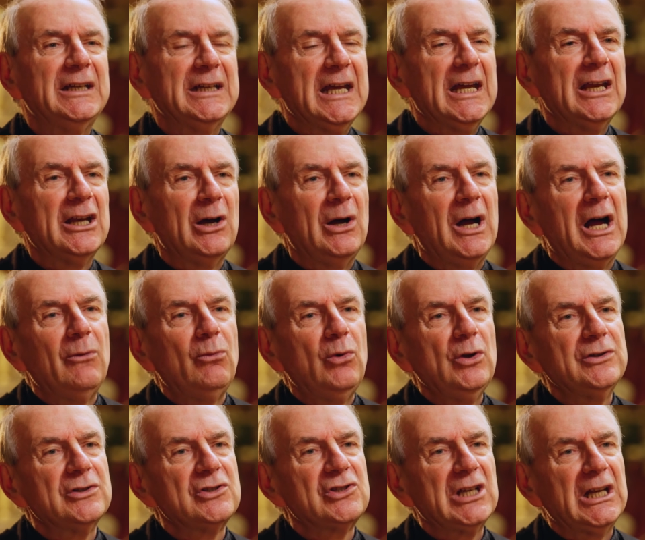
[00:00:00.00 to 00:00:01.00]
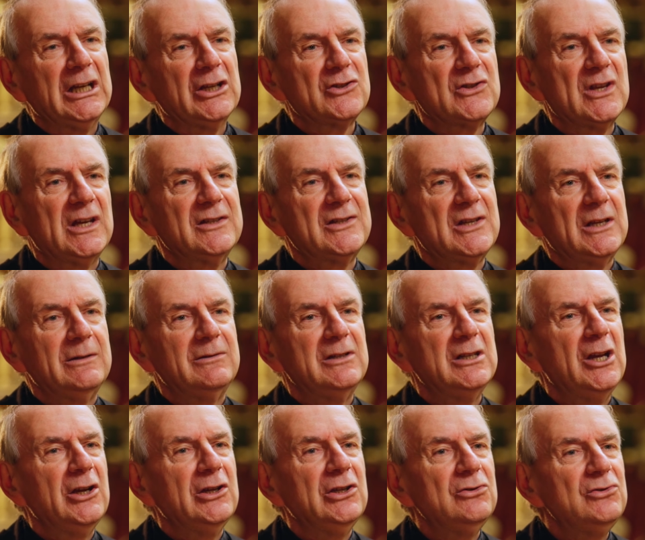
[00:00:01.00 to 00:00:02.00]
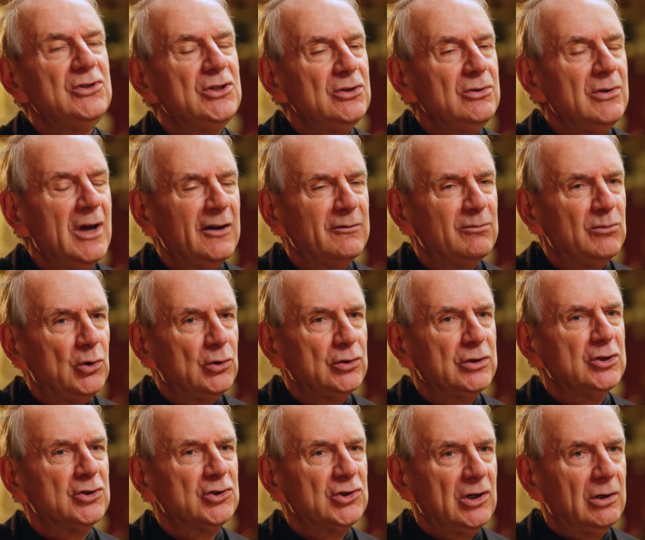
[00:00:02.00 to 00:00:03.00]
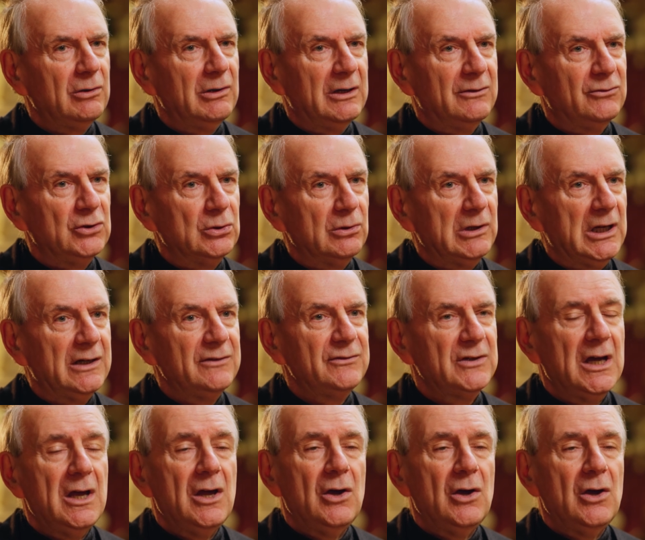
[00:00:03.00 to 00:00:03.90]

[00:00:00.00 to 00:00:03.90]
again, I want to challenge that and say, you do have more control over your life.